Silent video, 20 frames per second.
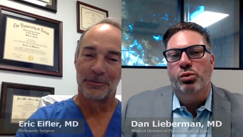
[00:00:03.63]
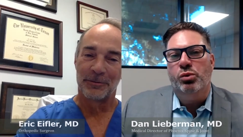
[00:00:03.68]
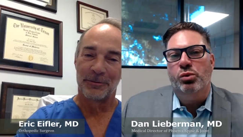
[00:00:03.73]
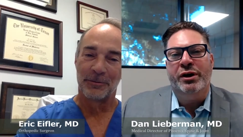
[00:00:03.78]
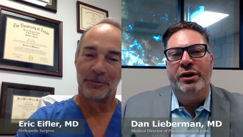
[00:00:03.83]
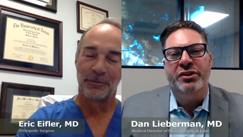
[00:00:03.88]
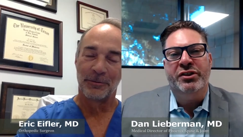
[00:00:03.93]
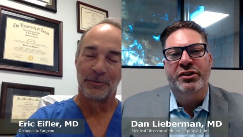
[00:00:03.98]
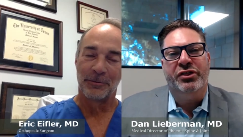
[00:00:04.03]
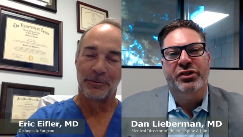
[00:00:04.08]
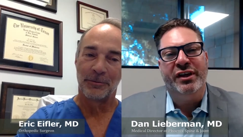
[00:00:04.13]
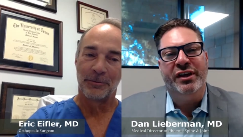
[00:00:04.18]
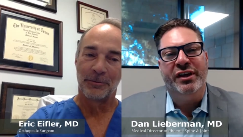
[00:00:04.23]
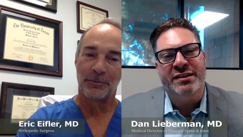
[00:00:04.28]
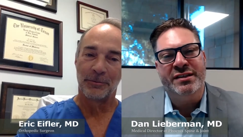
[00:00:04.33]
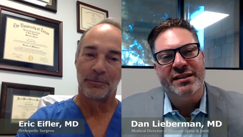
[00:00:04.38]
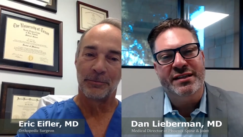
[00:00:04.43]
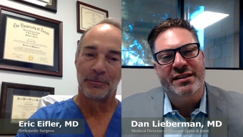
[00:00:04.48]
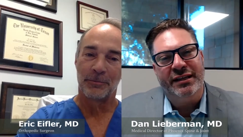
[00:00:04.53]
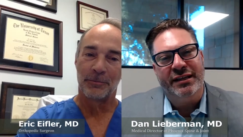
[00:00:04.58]
Speaker 1: So one of the
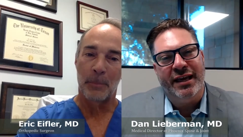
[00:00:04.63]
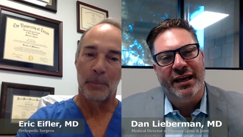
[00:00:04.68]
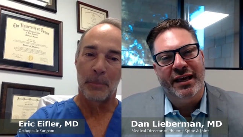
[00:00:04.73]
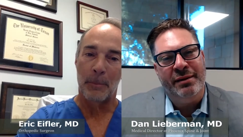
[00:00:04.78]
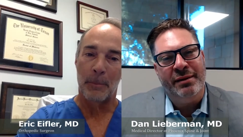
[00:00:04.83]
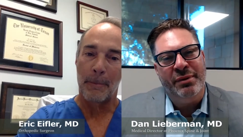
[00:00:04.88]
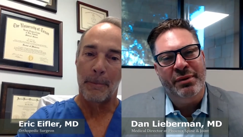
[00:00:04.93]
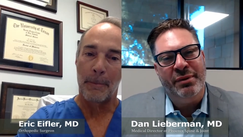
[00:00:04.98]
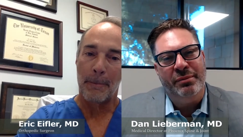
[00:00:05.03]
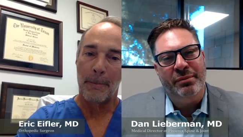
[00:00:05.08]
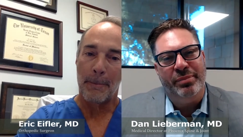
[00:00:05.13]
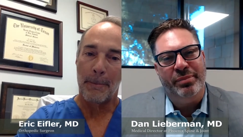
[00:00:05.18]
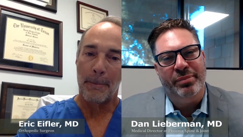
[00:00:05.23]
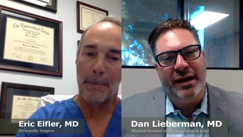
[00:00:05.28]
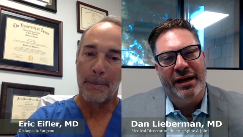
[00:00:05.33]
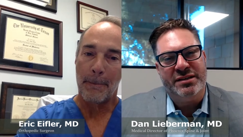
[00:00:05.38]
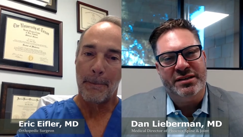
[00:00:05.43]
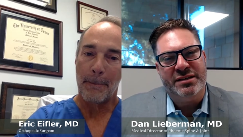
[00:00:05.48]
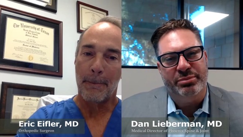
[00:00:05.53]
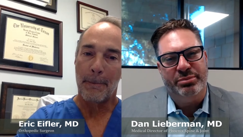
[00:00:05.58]
things that came
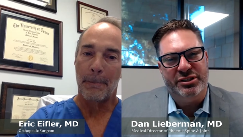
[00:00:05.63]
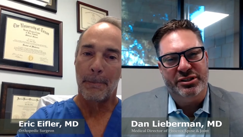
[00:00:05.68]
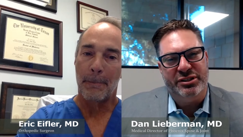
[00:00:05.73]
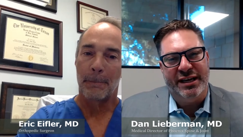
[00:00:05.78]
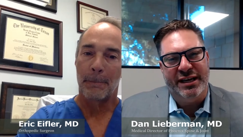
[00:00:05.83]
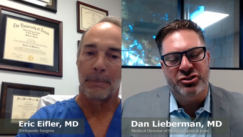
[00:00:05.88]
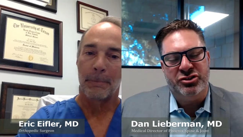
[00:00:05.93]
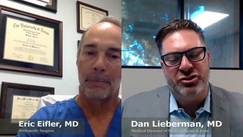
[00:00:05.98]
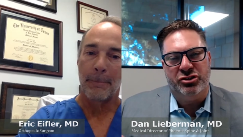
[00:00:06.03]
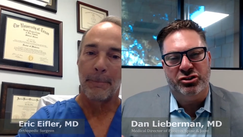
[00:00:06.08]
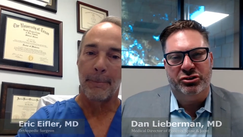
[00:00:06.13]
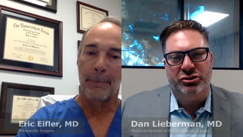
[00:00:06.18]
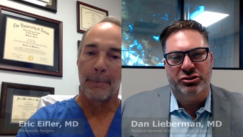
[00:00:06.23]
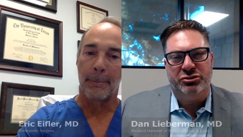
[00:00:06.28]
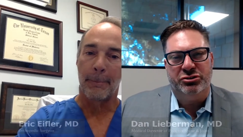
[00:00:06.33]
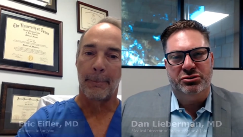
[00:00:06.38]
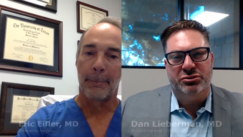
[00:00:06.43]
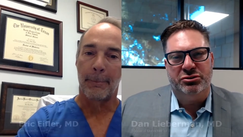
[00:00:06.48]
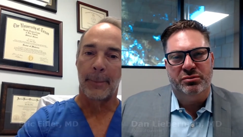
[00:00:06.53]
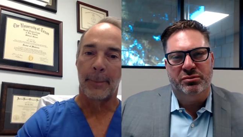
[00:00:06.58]
up as a
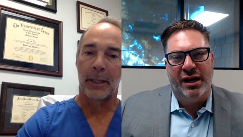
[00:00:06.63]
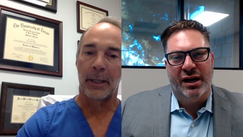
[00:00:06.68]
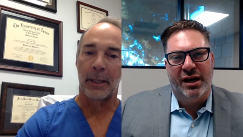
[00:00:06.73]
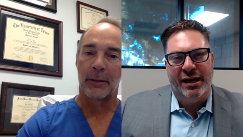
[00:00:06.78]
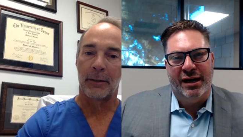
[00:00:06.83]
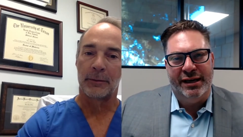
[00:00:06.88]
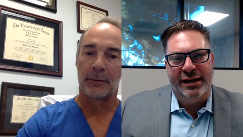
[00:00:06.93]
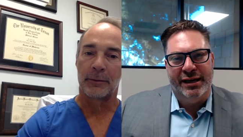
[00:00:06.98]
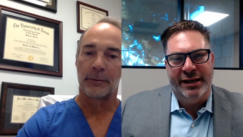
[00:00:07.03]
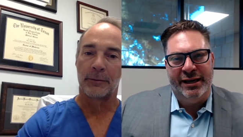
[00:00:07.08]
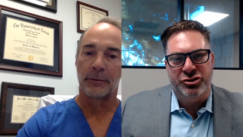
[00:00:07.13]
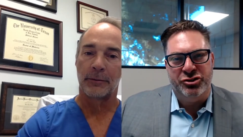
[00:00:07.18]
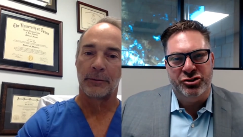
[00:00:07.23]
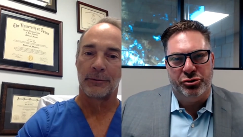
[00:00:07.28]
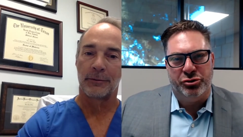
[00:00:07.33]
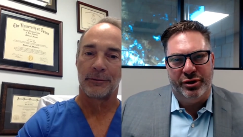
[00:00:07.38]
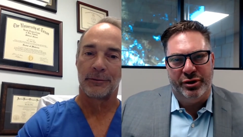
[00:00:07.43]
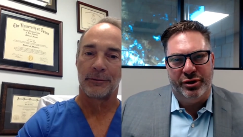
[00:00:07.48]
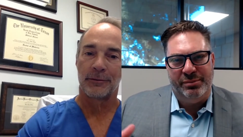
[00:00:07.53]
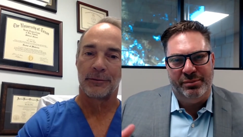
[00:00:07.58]
potential
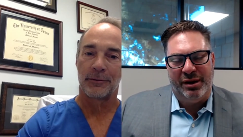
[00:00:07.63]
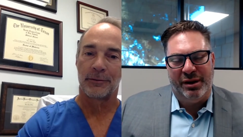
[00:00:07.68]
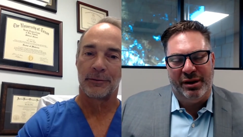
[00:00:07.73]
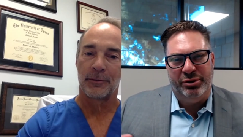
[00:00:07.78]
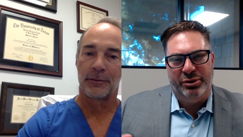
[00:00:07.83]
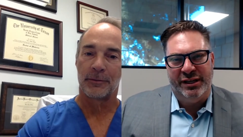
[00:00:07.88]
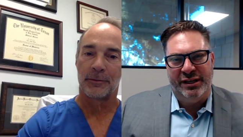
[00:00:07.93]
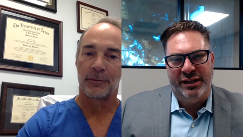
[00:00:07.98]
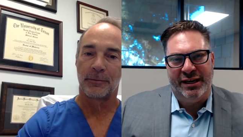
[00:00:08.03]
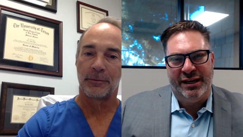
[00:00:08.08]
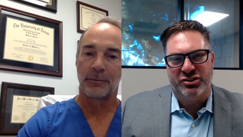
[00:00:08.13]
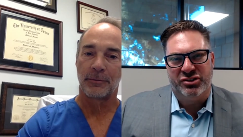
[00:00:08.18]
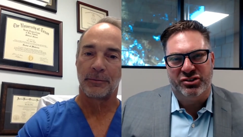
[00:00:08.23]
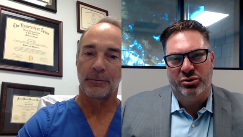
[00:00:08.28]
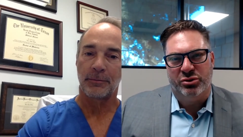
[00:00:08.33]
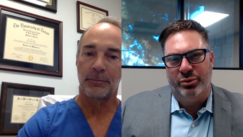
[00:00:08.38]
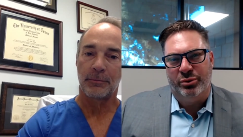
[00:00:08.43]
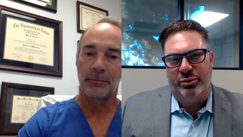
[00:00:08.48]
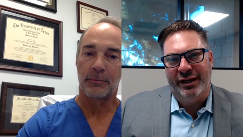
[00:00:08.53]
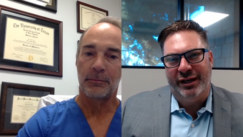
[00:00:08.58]
injury by putting
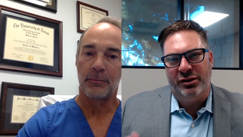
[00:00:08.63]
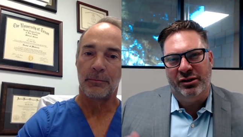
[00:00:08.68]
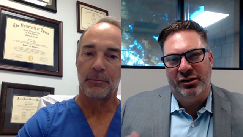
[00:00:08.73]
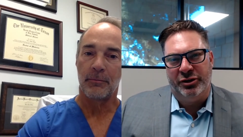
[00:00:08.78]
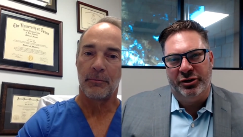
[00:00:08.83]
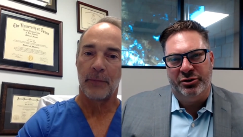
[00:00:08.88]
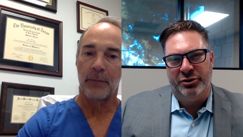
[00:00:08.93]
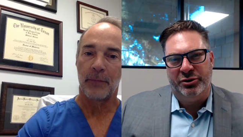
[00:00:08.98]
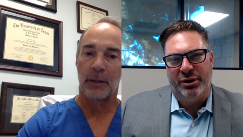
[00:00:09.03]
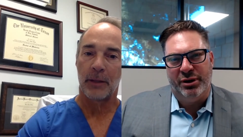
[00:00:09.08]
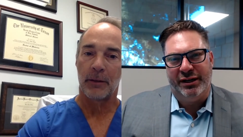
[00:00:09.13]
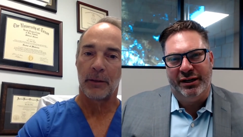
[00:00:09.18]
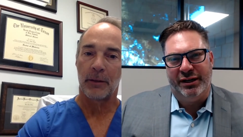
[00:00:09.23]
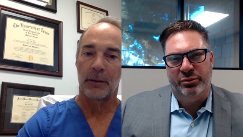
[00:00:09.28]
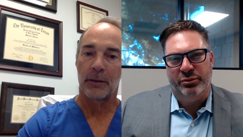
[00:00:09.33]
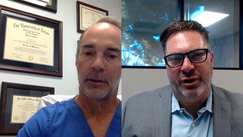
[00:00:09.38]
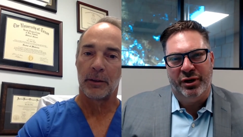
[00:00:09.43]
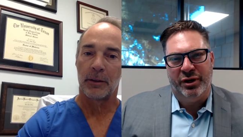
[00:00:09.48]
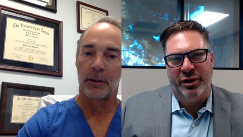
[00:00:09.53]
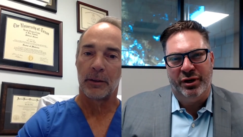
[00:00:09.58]
extra weight on your
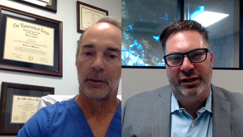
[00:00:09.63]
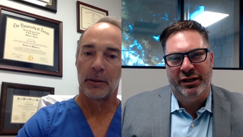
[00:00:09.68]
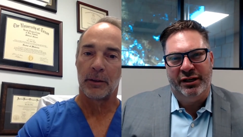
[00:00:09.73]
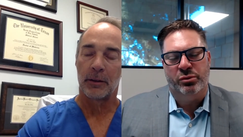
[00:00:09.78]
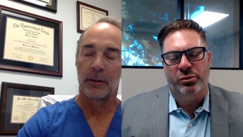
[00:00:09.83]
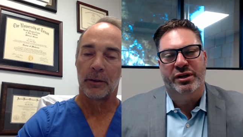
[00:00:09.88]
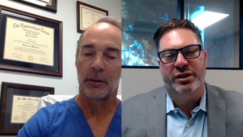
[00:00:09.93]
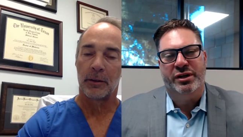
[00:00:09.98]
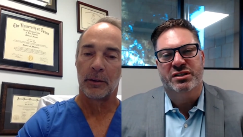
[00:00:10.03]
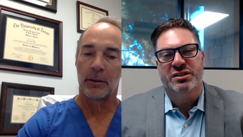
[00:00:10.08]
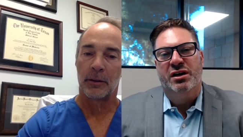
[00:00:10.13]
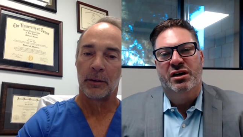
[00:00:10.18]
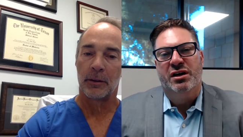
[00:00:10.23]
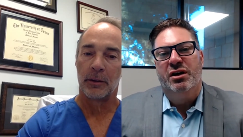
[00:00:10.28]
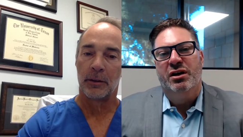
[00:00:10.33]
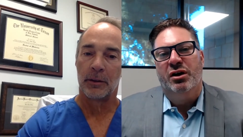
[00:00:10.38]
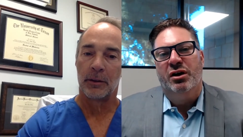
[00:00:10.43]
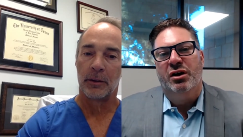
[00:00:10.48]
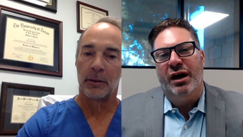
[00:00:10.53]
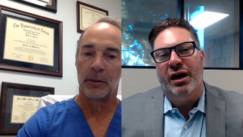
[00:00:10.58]
body when running
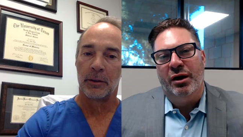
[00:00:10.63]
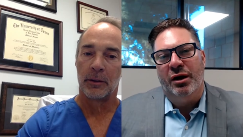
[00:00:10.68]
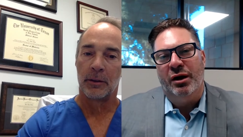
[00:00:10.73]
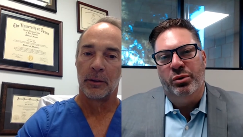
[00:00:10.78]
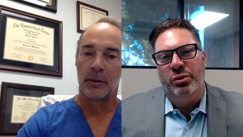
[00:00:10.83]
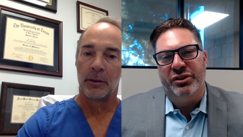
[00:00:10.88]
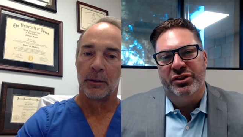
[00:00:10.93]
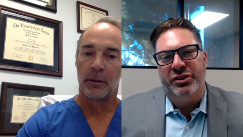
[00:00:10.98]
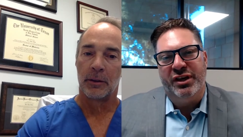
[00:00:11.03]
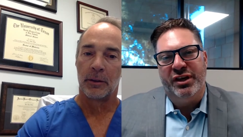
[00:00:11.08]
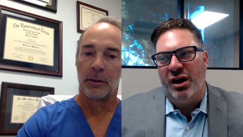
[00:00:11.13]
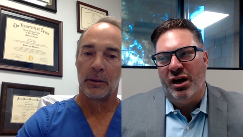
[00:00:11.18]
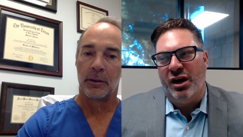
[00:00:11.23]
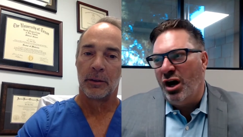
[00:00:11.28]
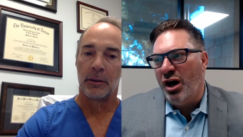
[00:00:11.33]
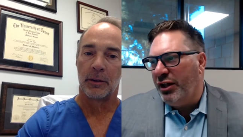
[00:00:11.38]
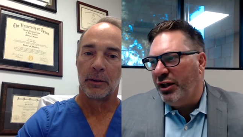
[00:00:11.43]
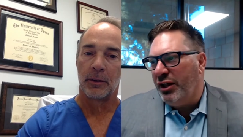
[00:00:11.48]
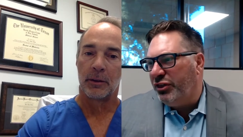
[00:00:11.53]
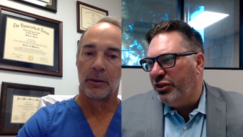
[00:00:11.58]
was what
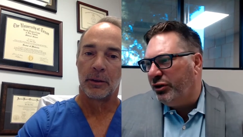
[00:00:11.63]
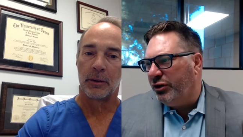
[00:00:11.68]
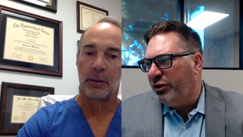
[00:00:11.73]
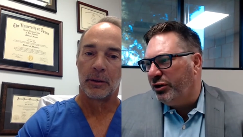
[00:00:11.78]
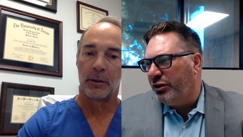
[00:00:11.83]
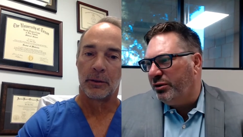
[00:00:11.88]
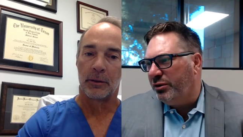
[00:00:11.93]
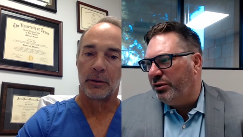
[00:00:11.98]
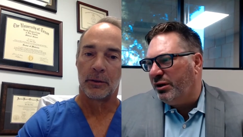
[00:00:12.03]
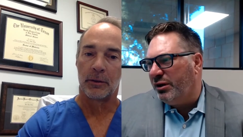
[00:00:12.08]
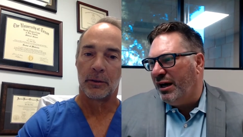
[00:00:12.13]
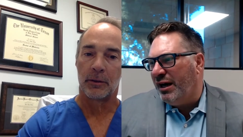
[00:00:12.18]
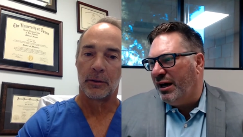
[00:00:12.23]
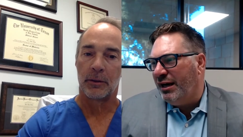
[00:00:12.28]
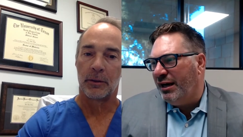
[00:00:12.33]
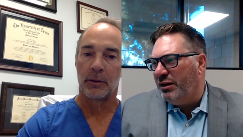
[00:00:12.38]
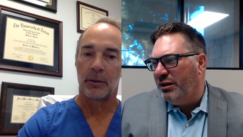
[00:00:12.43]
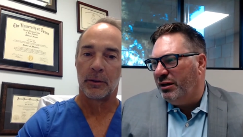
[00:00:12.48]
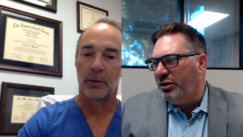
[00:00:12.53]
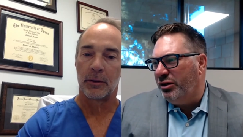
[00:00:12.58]
the author,
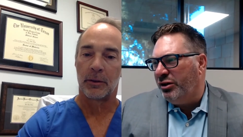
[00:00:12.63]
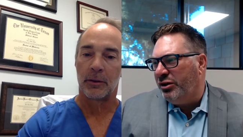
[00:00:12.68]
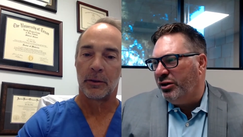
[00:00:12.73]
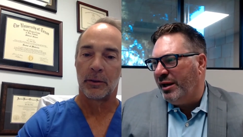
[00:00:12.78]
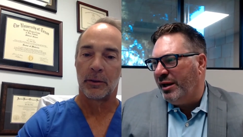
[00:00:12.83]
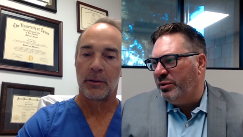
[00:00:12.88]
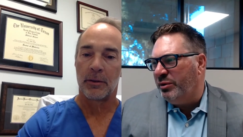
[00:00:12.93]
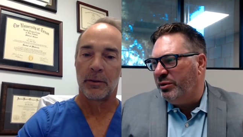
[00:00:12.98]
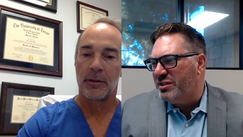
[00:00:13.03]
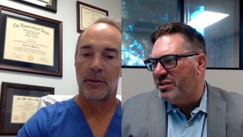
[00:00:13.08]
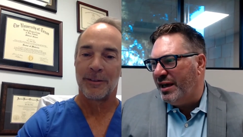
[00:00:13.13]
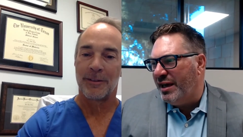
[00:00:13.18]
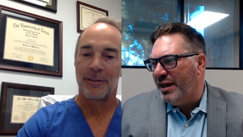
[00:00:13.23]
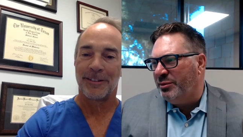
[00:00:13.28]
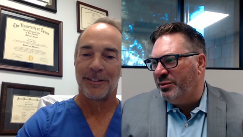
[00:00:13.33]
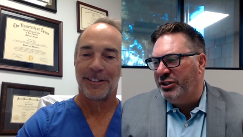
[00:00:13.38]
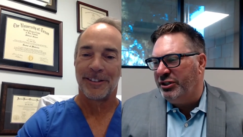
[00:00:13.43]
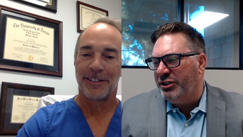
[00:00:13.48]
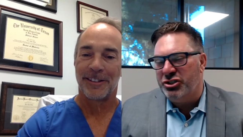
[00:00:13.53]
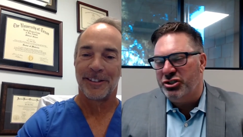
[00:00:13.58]
her name was
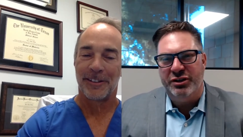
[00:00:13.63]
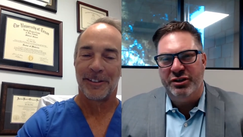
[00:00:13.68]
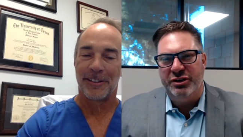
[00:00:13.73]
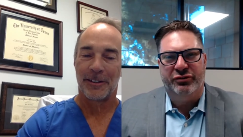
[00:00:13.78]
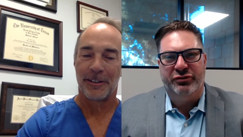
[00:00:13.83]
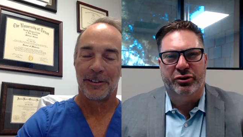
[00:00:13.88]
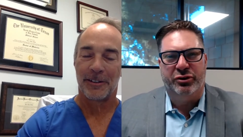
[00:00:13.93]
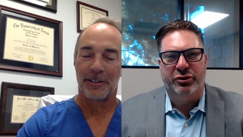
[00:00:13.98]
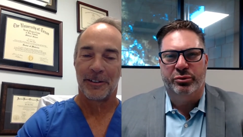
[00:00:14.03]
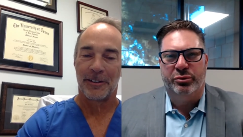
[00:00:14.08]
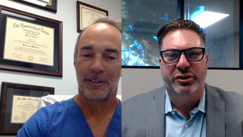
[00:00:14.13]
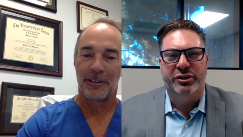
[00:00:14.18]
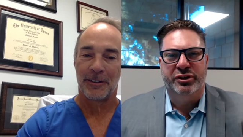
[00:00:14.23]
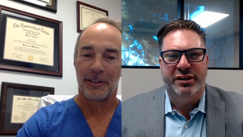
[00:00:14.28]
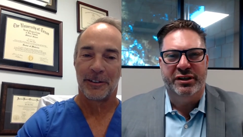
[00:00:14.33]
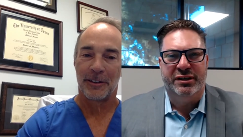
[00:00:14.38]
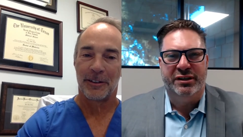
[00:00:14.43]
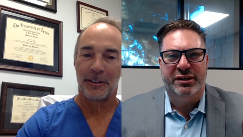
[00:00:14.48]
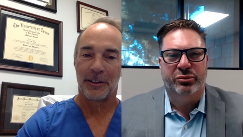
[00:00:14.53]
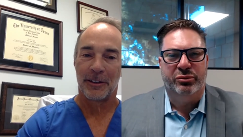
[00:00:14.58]
Emily Schiffer,
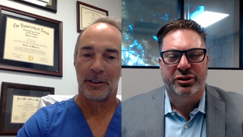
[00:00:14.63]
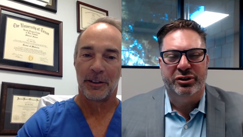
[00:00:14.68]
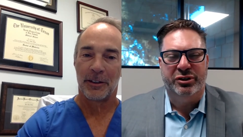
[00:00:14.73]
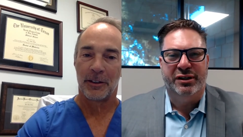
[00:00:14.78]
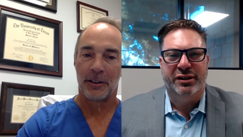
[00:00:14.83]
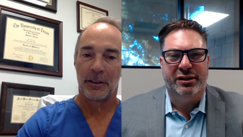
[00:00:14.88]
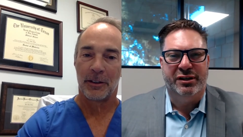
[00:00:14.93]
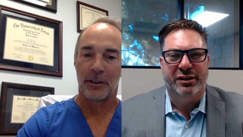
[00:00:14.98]
really